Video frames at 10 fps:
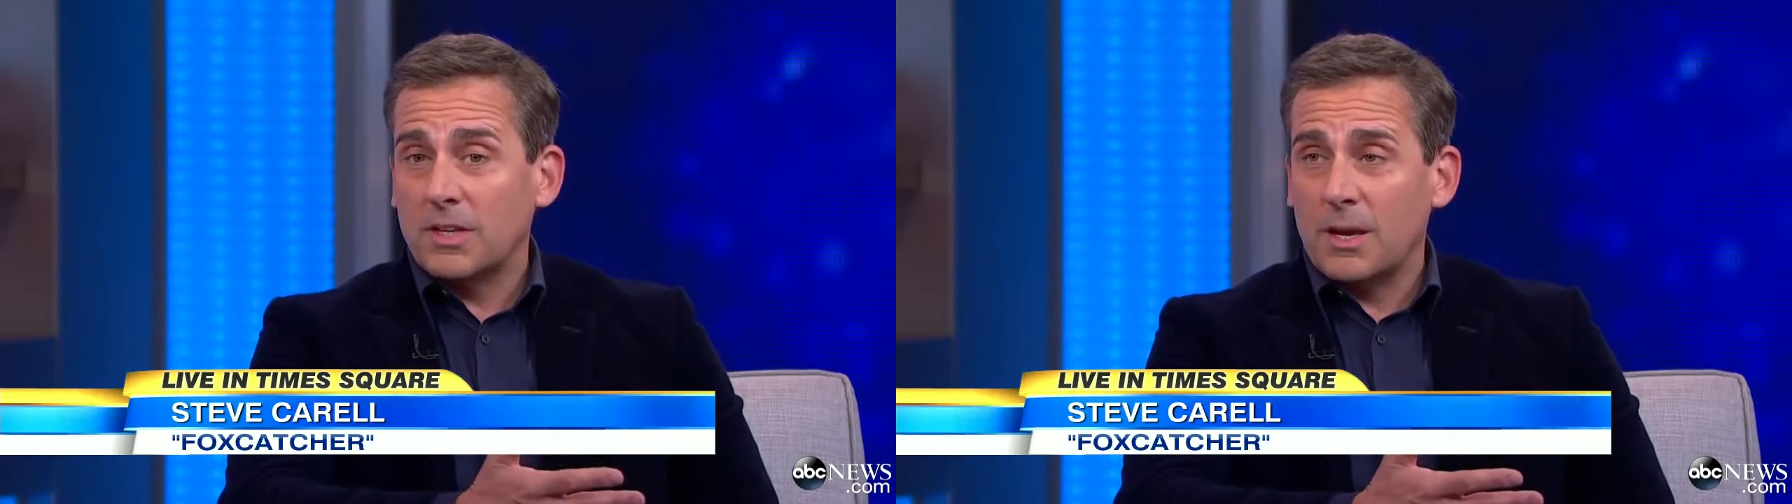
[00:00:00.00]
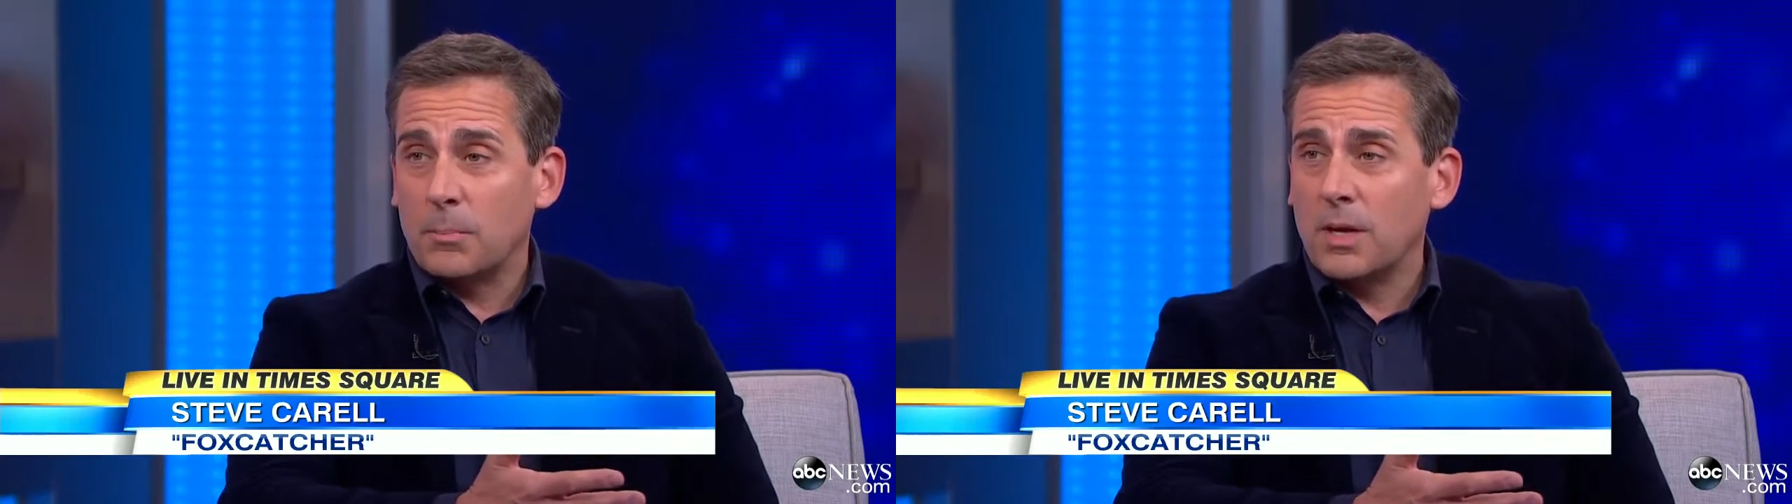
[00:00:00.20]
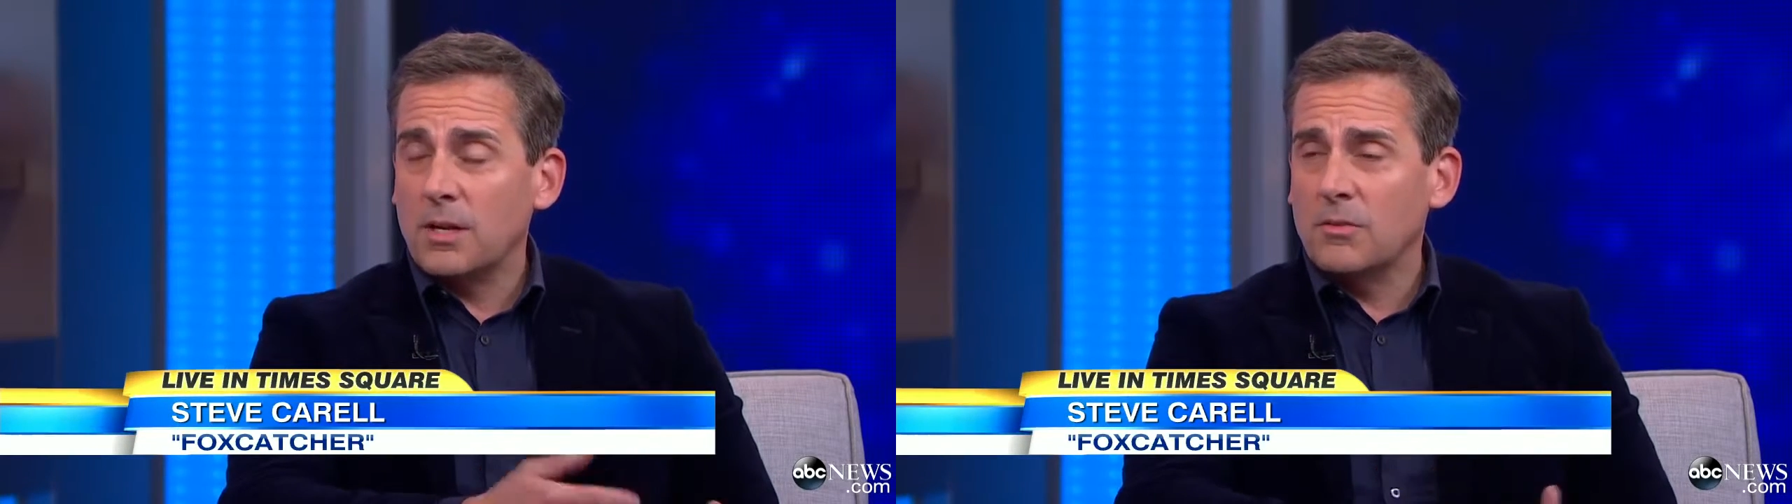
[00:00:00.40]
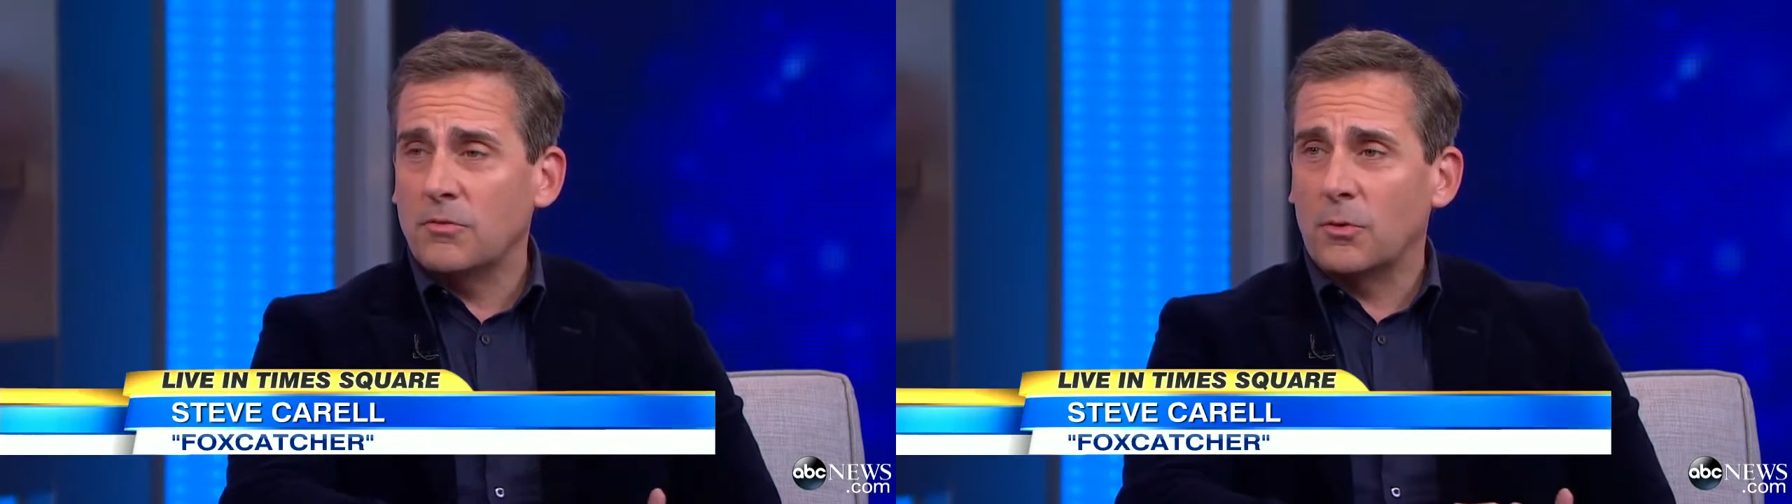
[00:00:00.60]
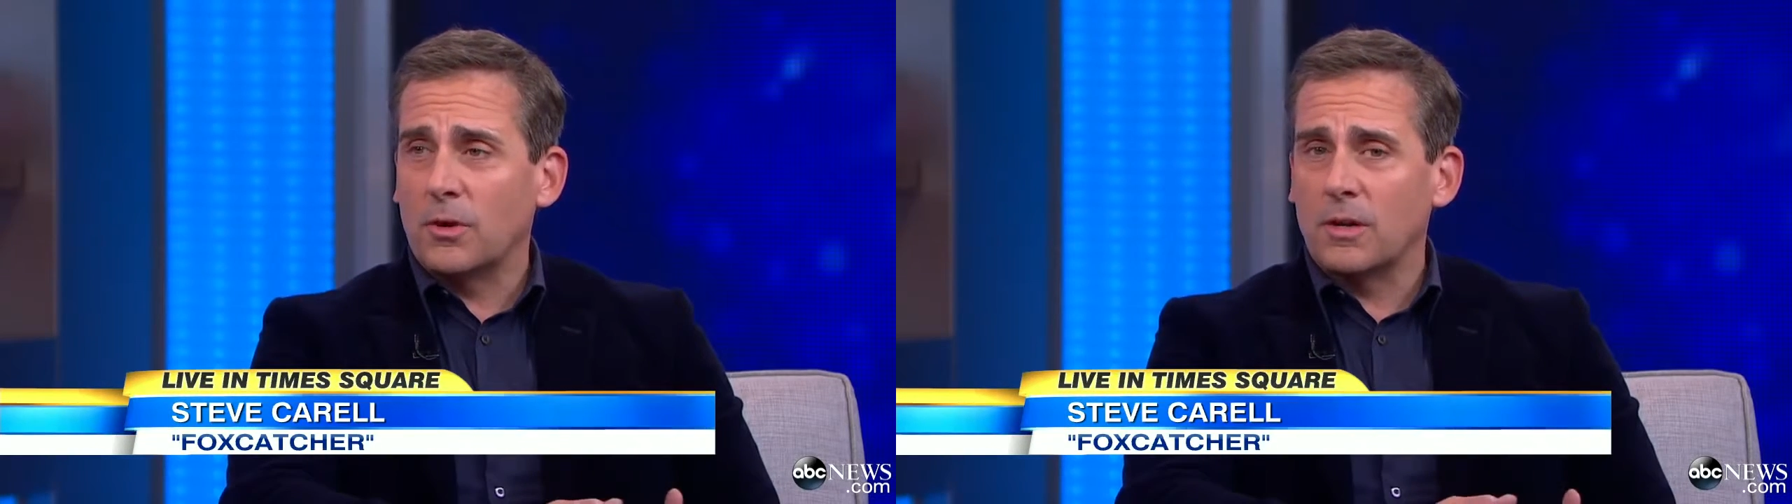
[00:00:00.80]
campaigning
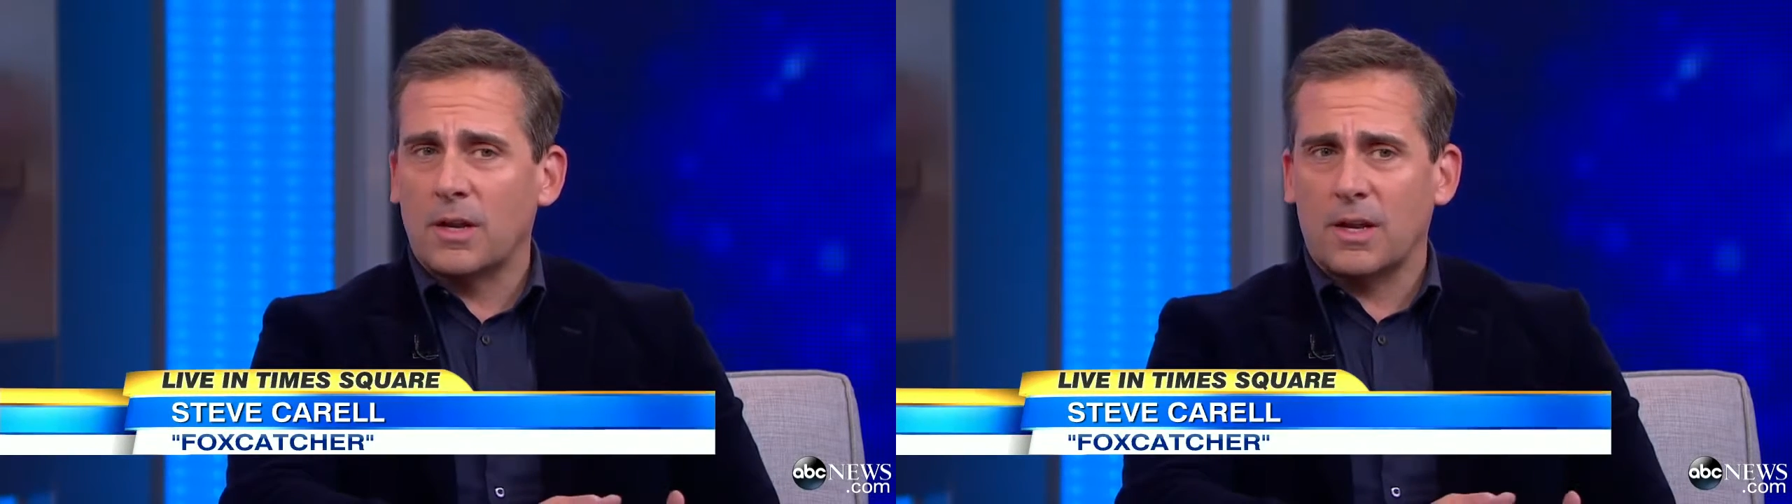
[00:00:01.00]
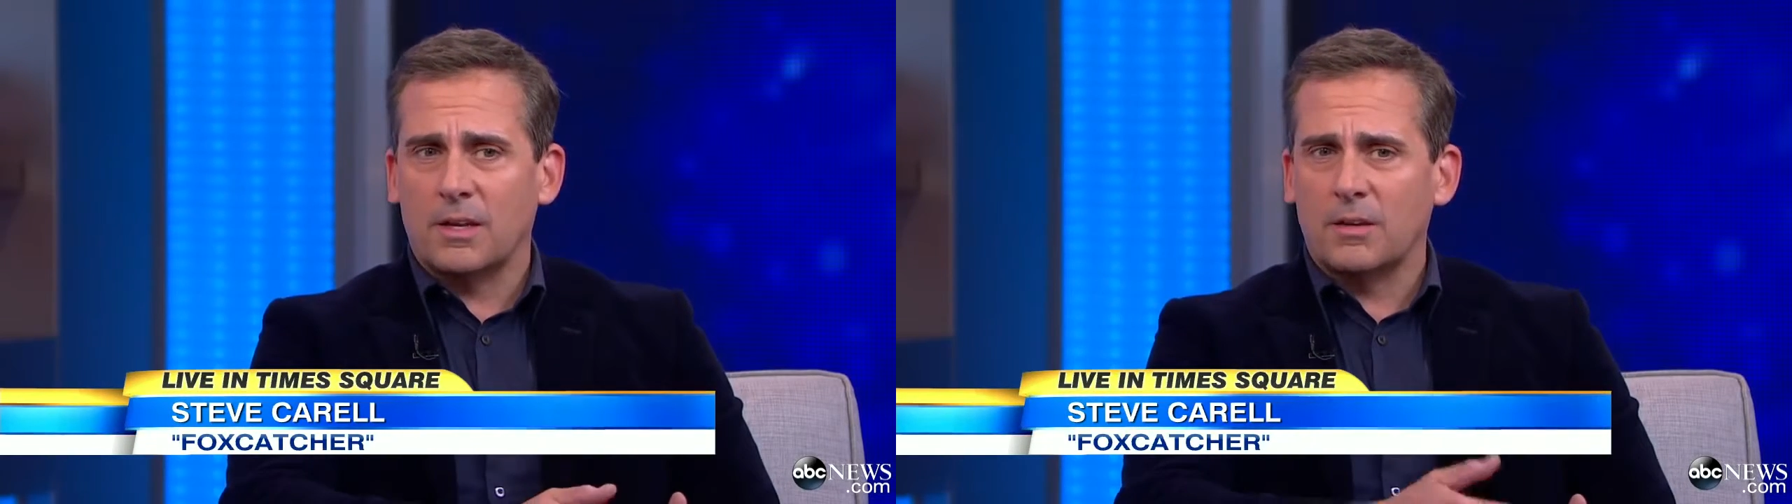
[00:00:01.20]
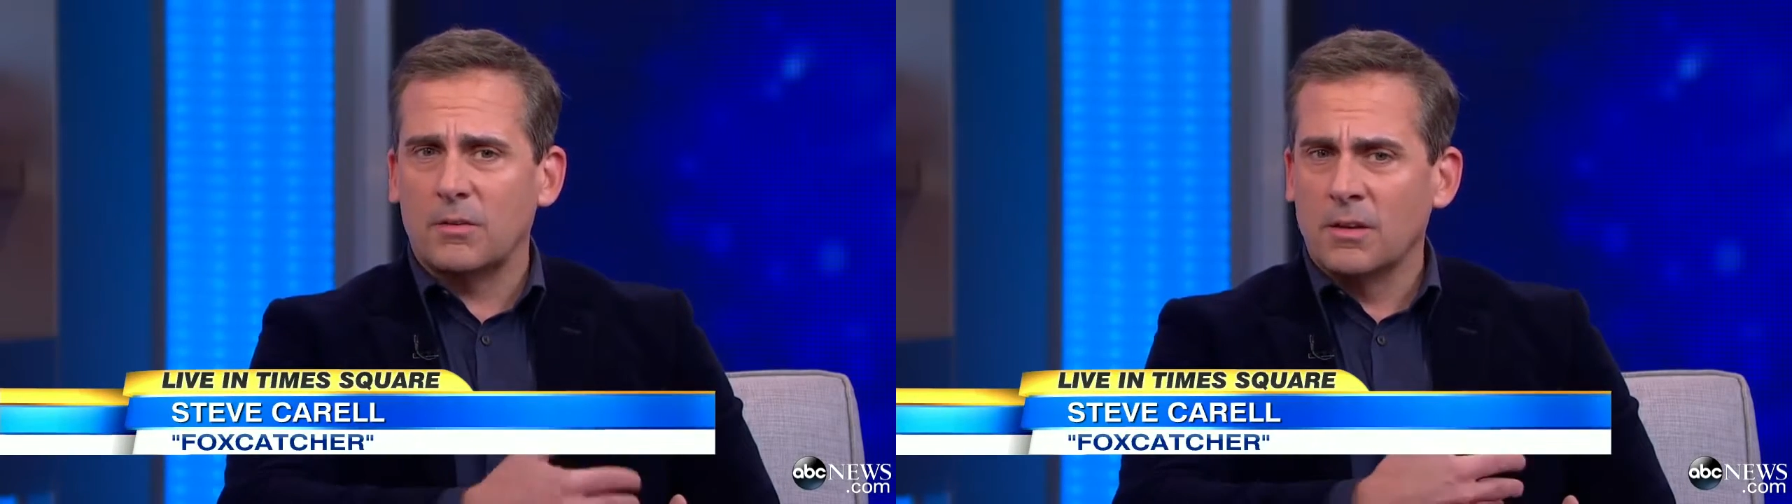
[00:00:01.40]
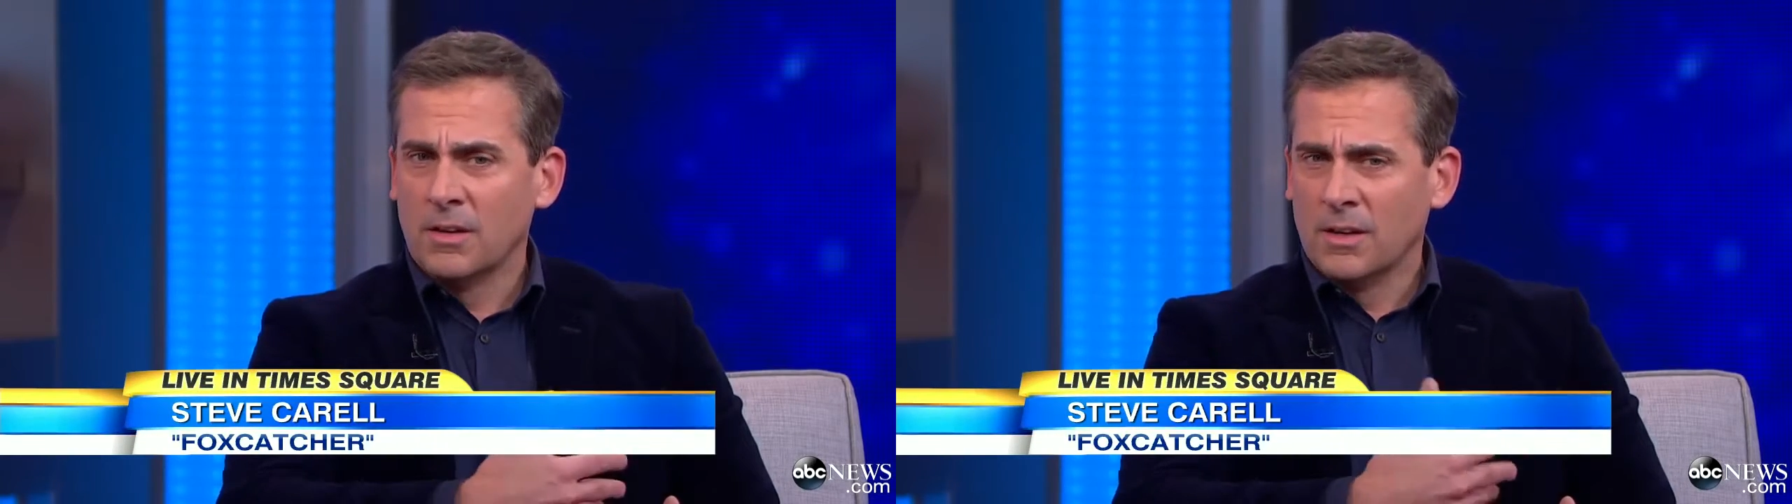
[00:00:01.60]
for it, and